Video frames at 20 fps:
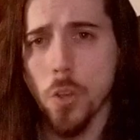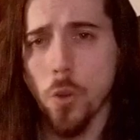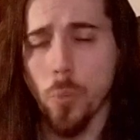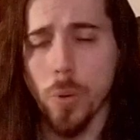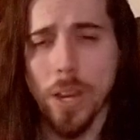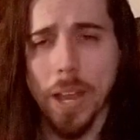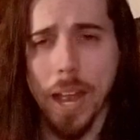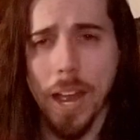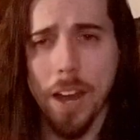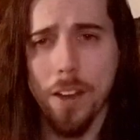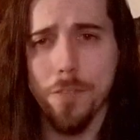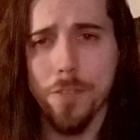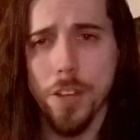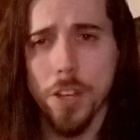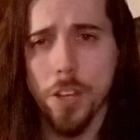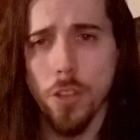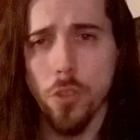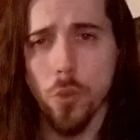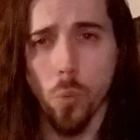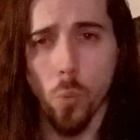We have
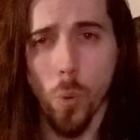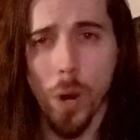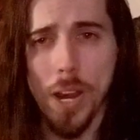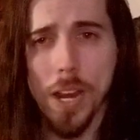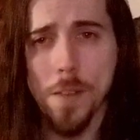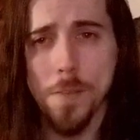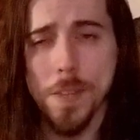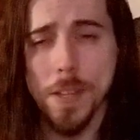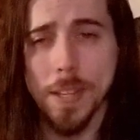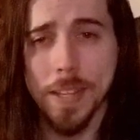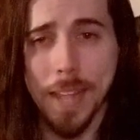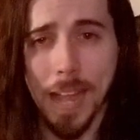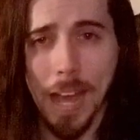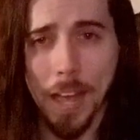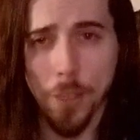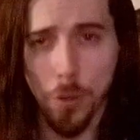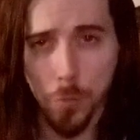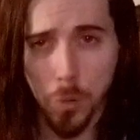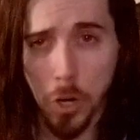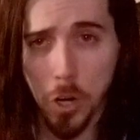the Way of the
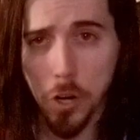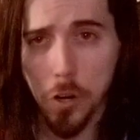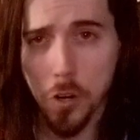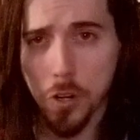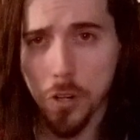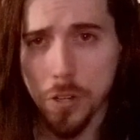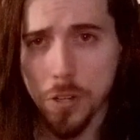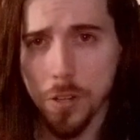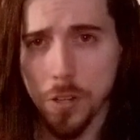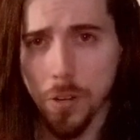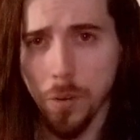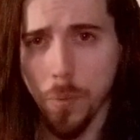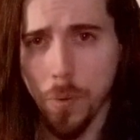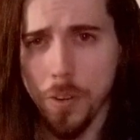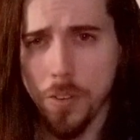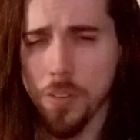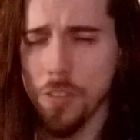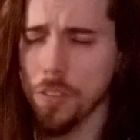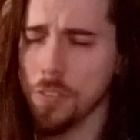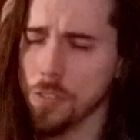Gatherer,
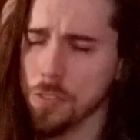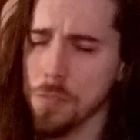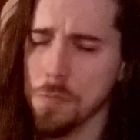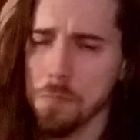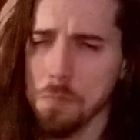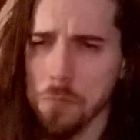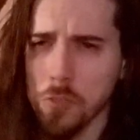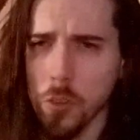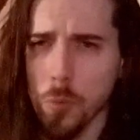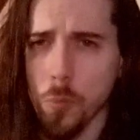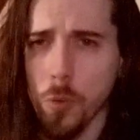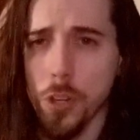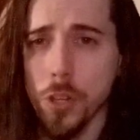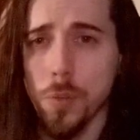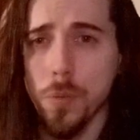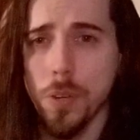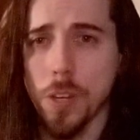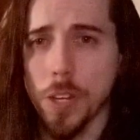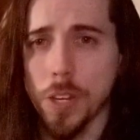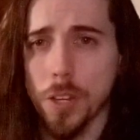which is somewhat
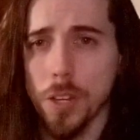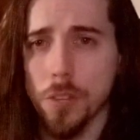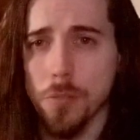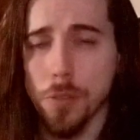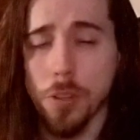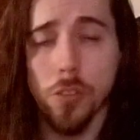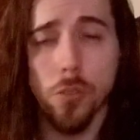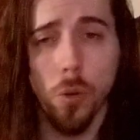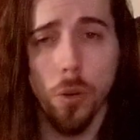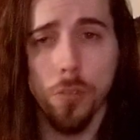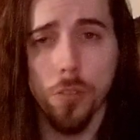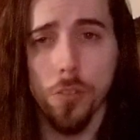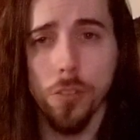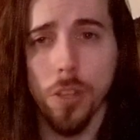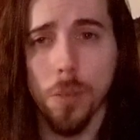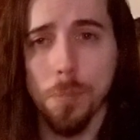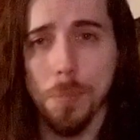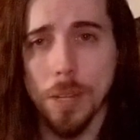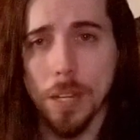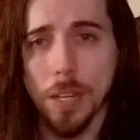unique. Resources
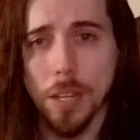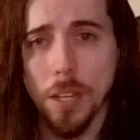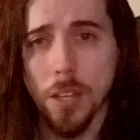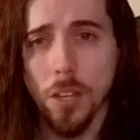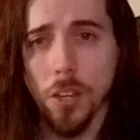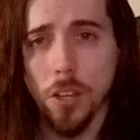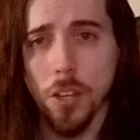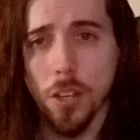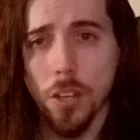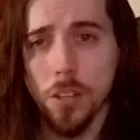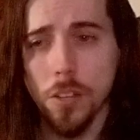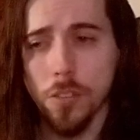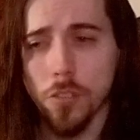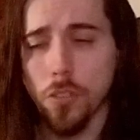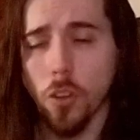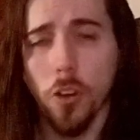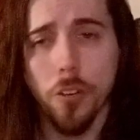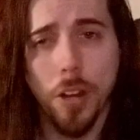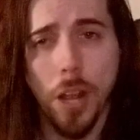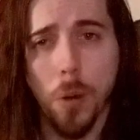can be
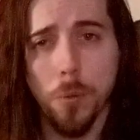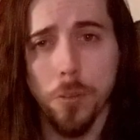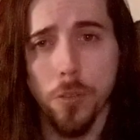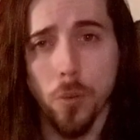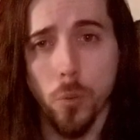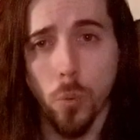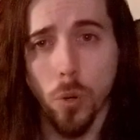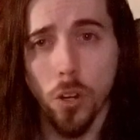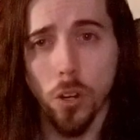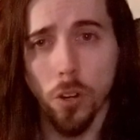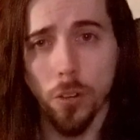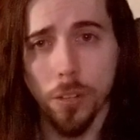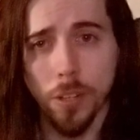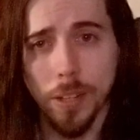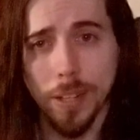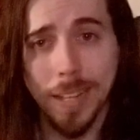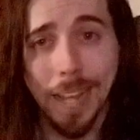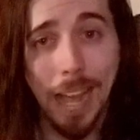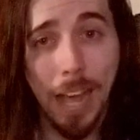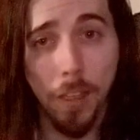sought out in the world
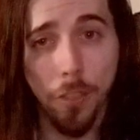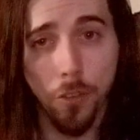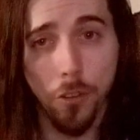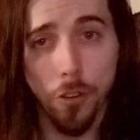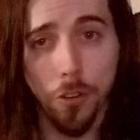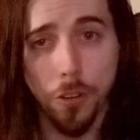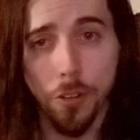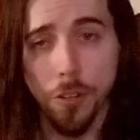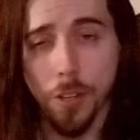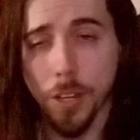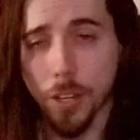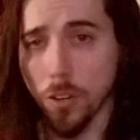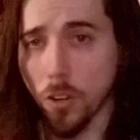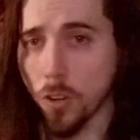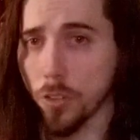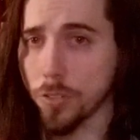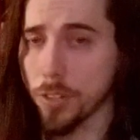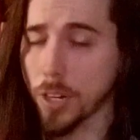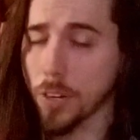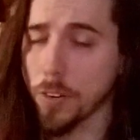and gathered in
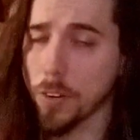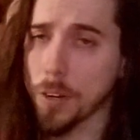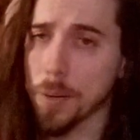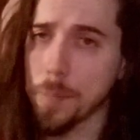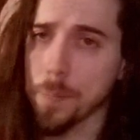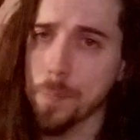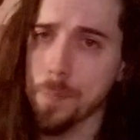Alterra.